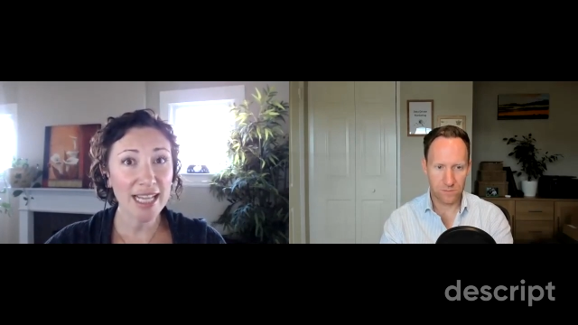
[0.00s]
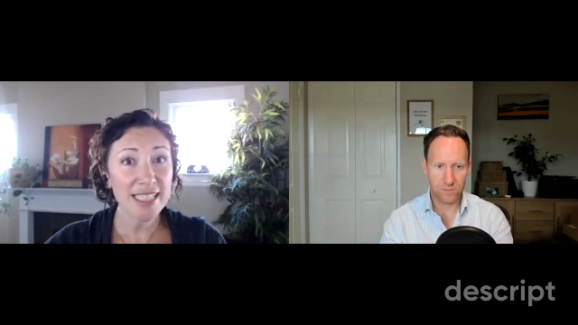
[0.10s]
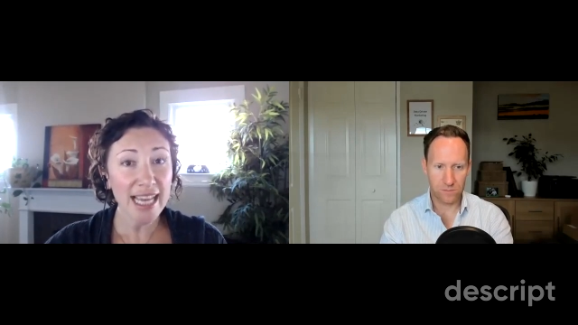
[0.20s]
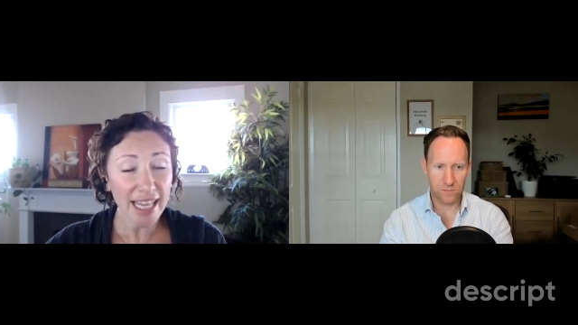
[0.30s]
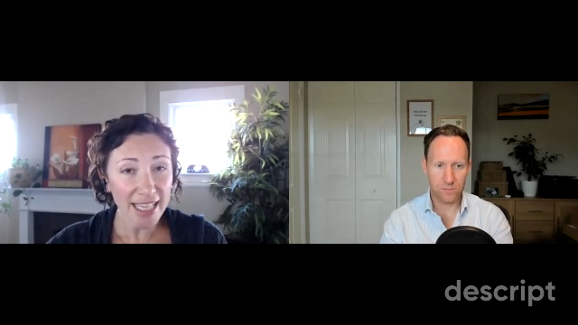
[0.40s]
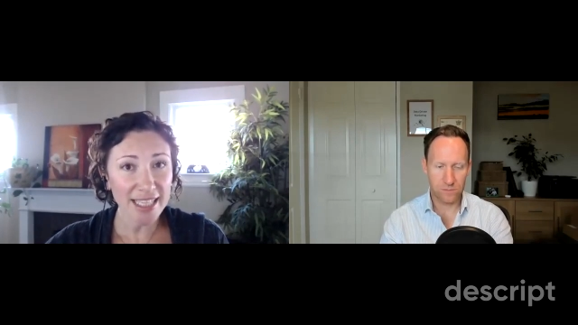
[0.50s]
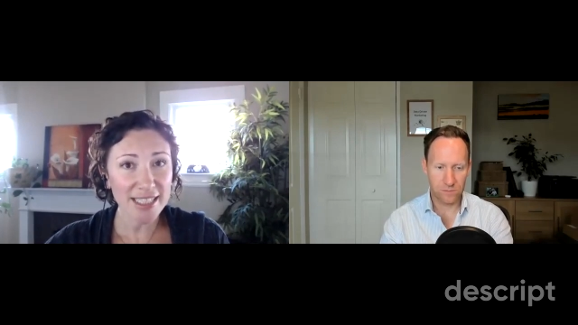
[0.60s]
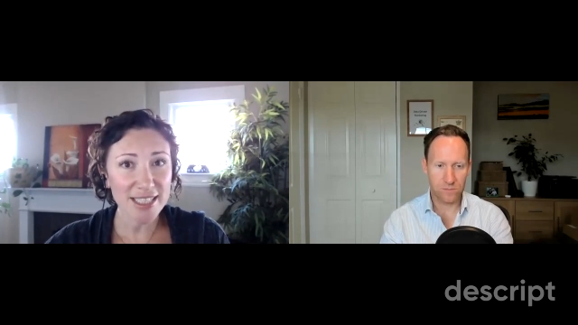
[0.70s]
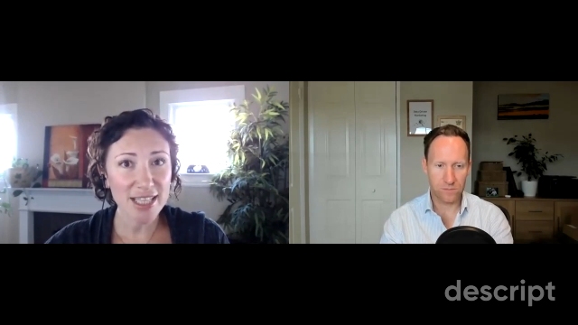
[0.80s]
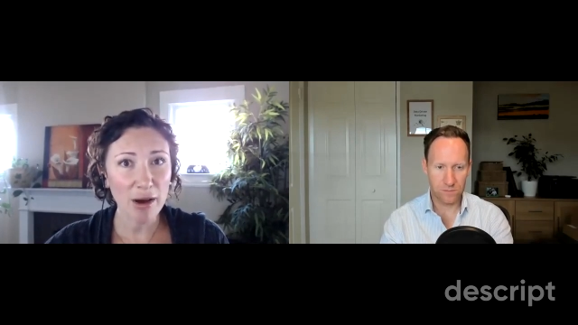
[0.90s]
Speaker 1: and taking
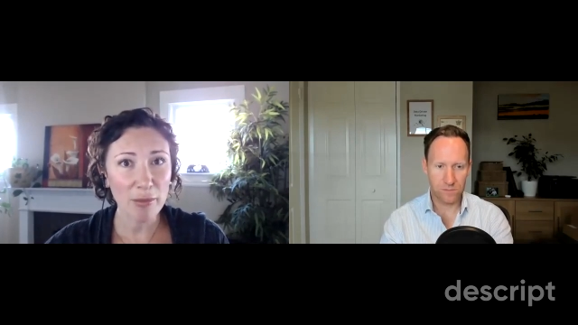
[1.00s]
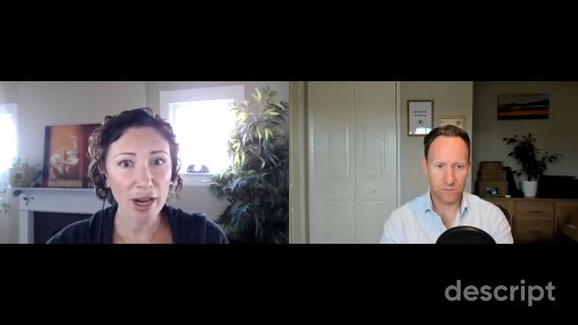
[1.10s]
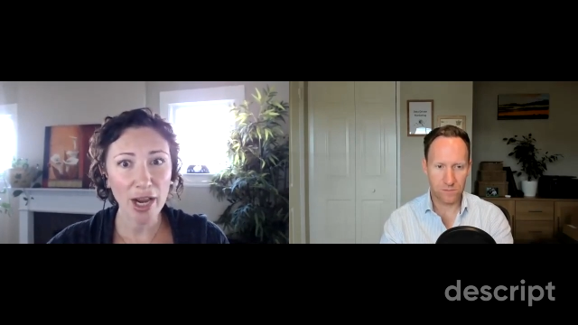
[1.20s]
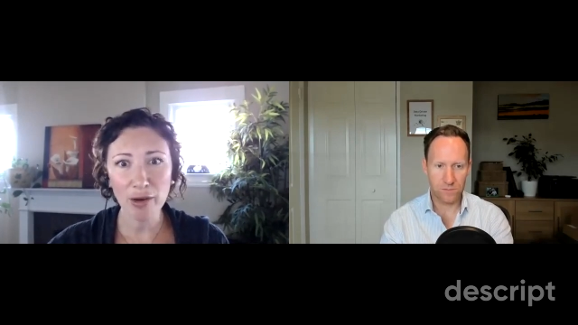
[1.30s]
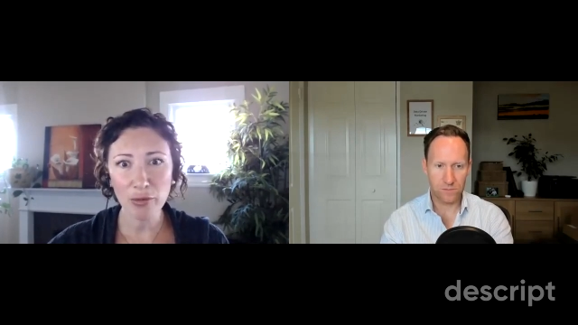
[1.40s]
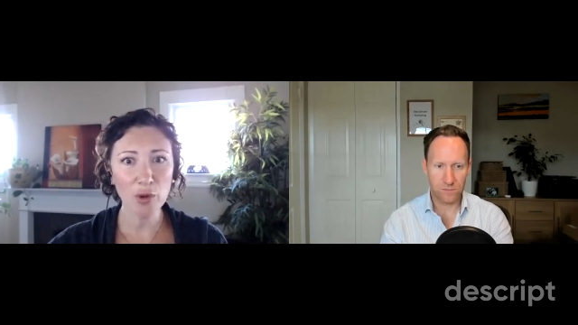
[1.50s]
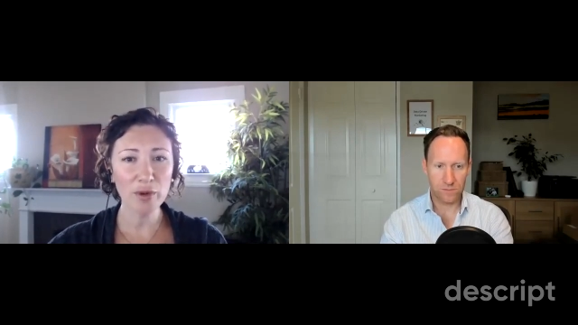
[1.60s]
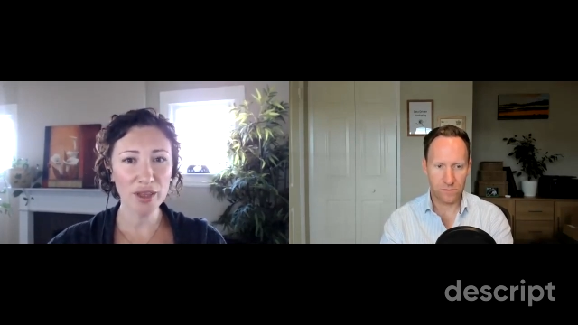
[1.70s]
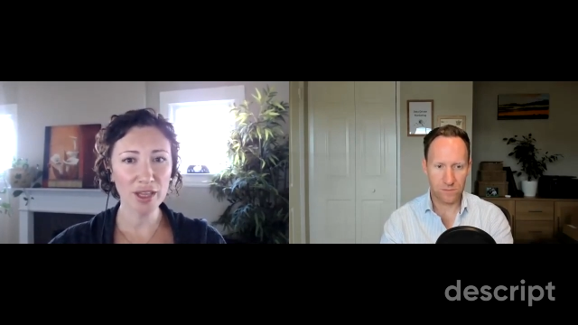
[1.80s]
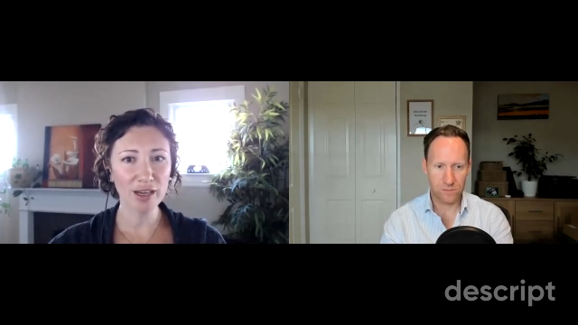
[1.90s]
some kind of what
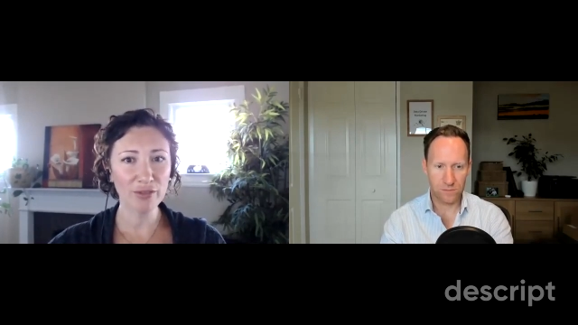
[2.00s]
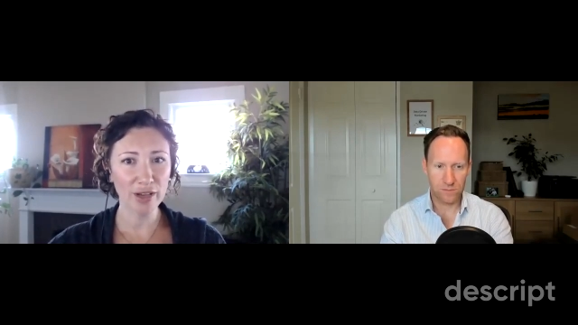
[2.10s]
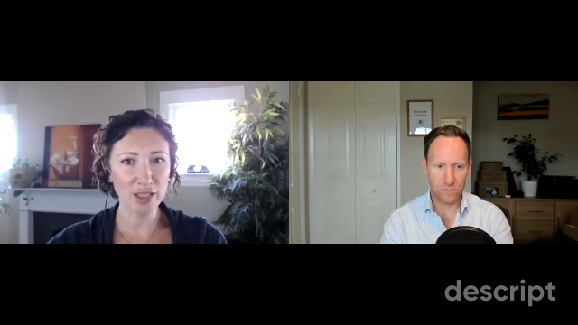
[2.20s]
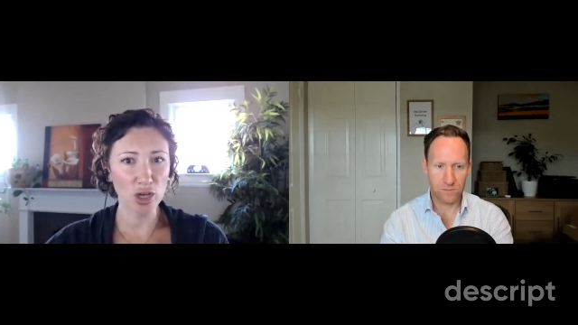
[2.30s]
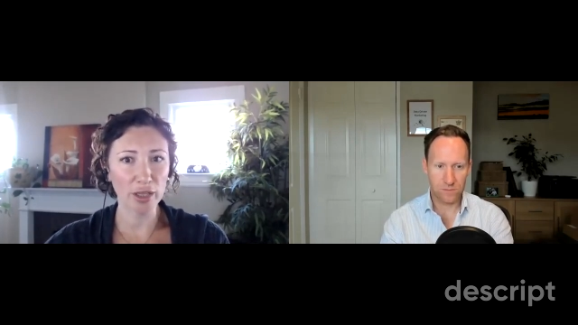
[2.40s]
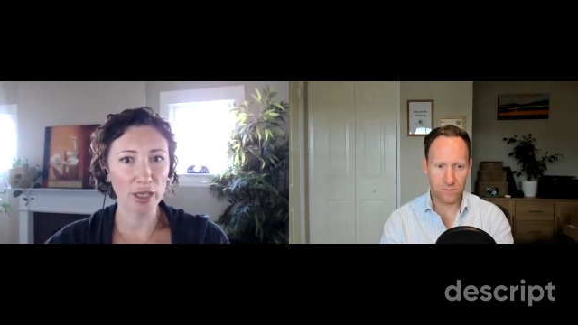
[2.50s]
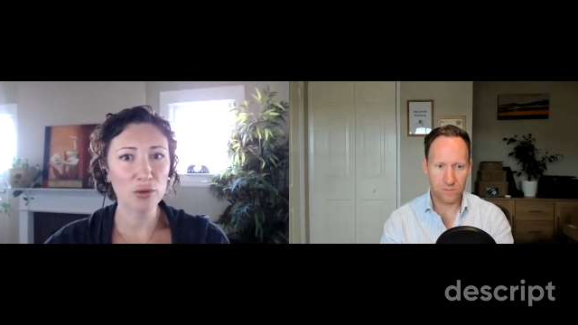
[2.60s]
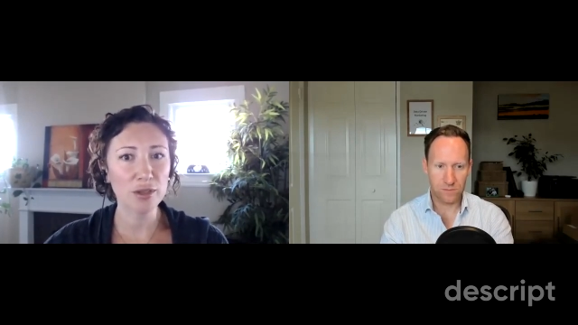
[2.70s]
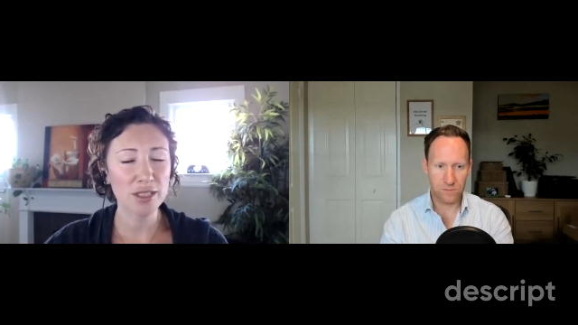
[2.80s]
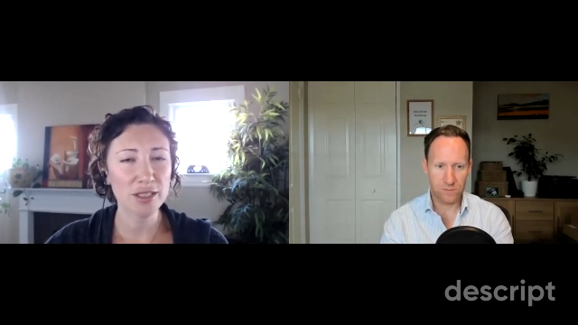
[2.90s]
we think of as online
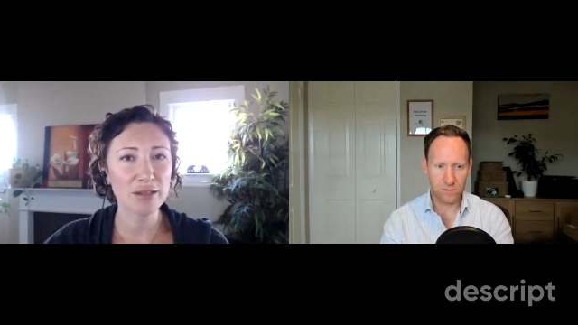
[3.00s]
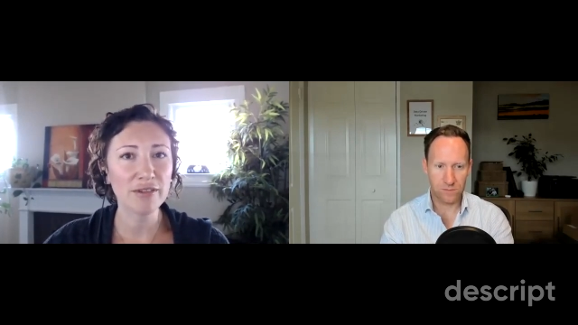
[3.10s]
courses, the